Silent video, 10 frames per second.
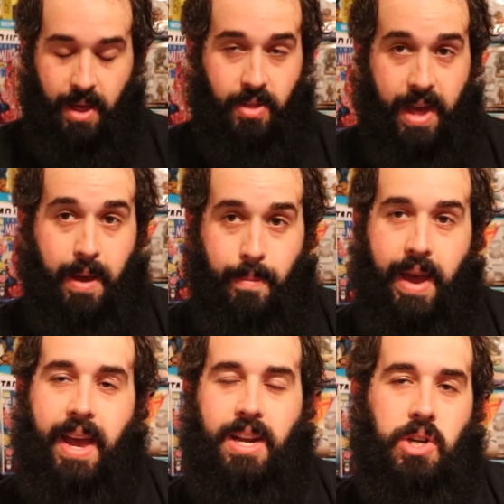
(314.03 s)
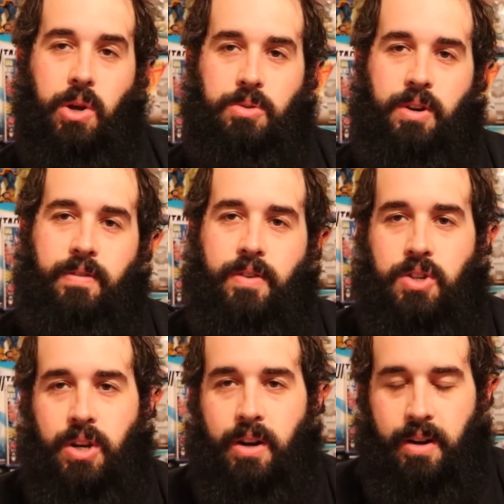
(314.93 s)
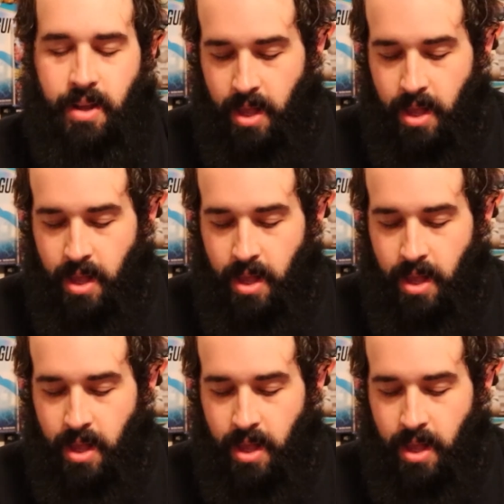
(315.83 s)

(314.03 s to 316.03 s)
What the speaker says: them and Gozar for sure.